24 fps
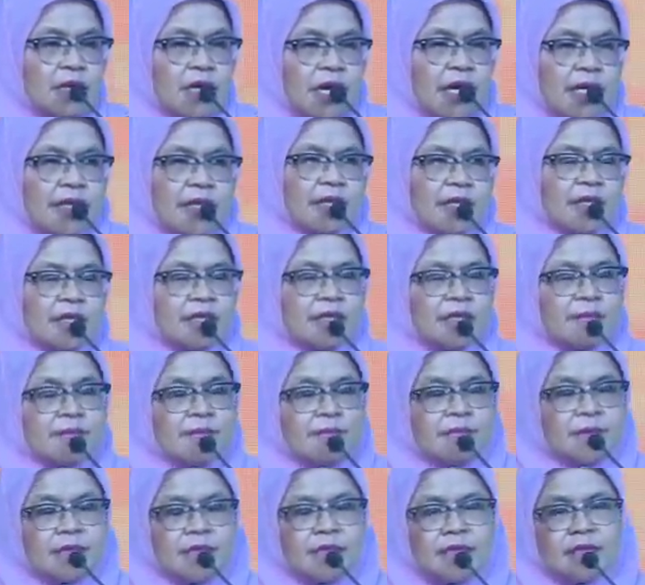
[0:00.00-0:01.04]
I think
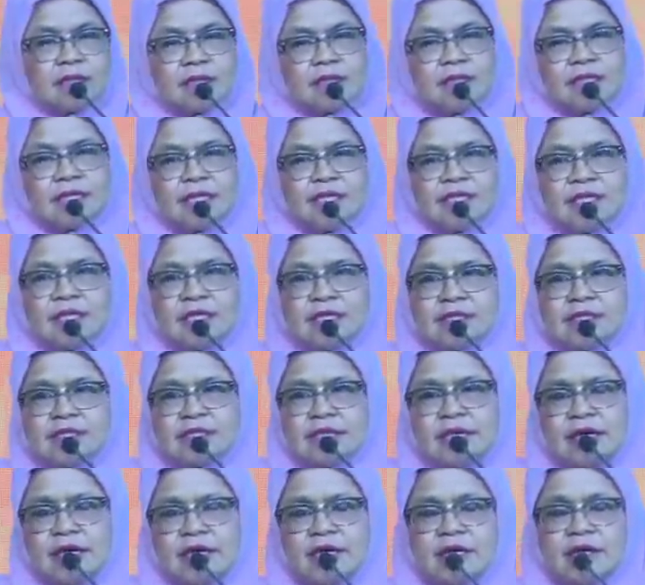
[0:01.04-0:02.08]
the leaders
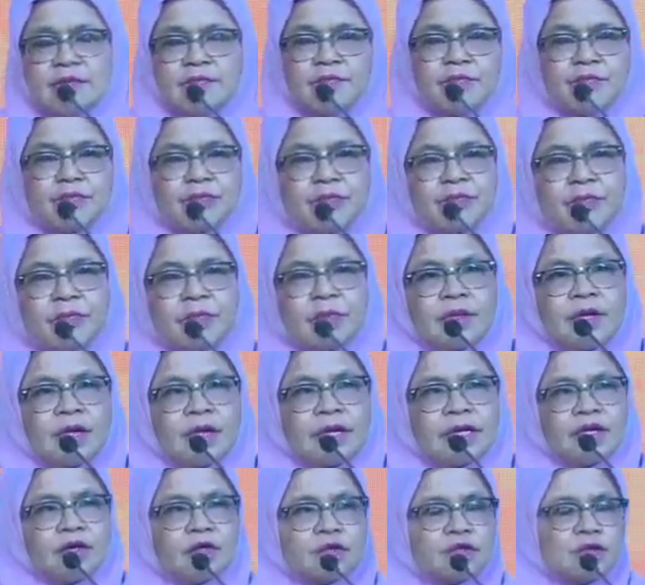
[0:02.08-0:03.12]
here,
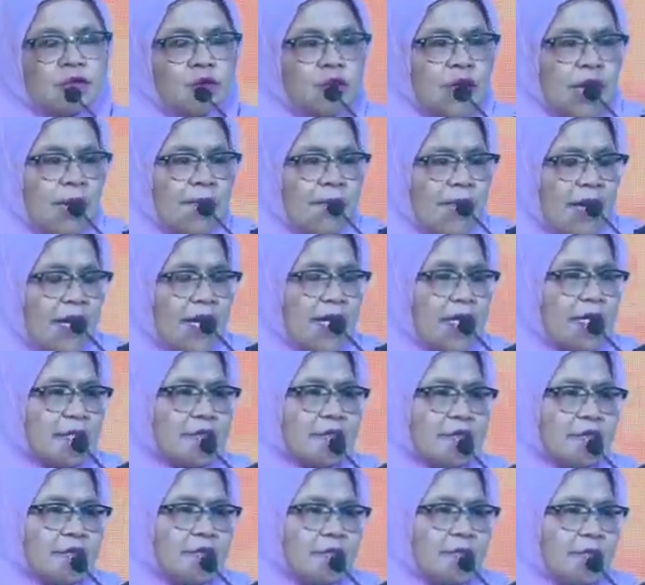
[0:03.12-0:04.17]
and also the
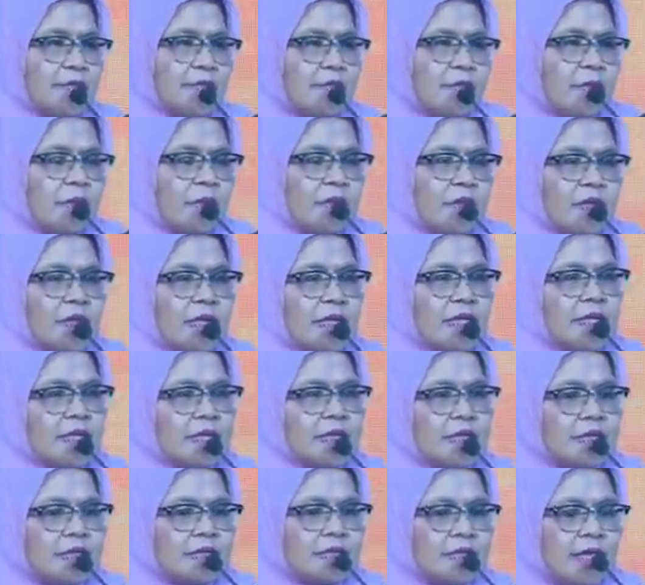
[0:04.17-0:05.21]
mayors, the
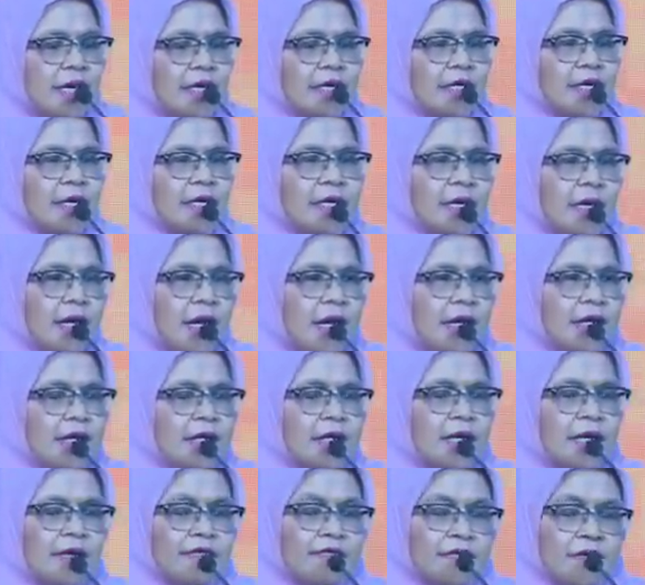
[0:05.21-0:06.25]
leaders at the higher
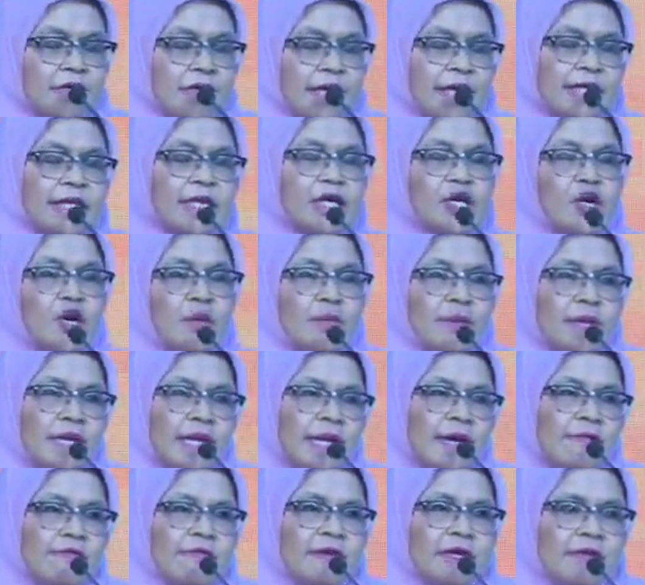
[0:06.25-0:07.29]
level, at the global
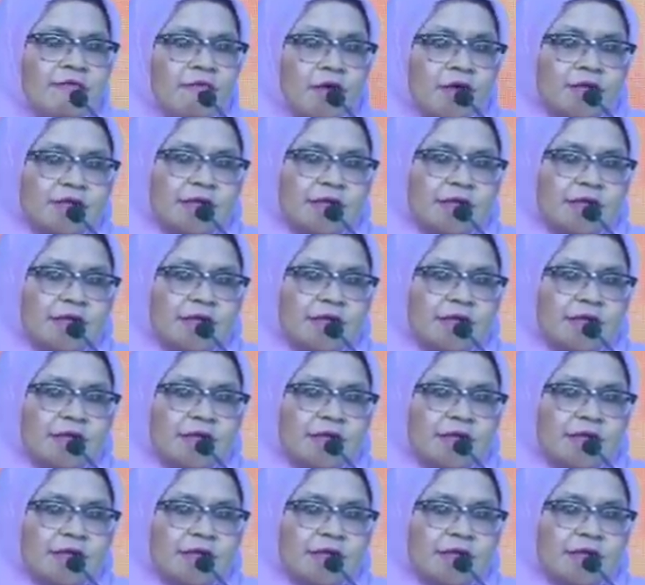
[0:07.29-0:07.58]
level, for